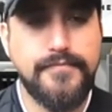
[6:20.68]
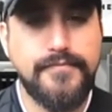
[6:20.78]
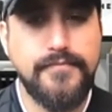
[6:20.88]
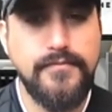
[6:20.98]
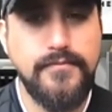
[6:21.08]

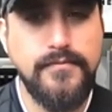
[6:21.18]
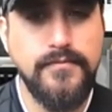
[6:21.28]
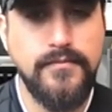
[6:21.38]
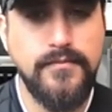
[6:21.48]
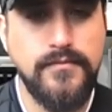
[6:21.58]

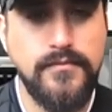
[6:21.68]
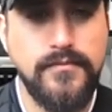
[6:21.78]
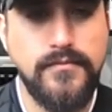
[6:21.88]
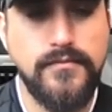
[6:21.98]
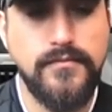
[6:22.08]

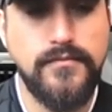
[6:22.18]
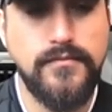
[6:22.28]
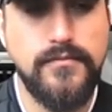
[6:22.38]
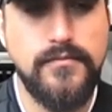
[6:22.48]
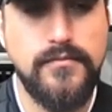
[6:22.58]

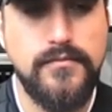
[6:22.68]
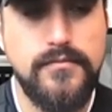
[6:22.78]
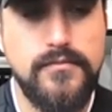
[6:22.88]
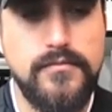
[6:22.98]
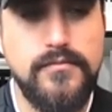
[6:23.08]

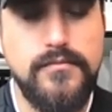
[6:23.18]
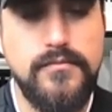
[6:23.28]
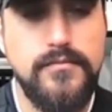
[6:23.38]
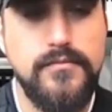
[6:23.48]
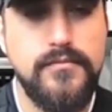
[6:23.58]

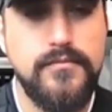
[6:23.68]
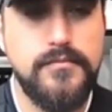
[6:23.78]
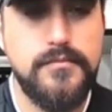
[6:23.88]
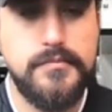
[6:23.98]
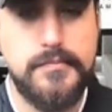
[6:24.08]
(not speaking)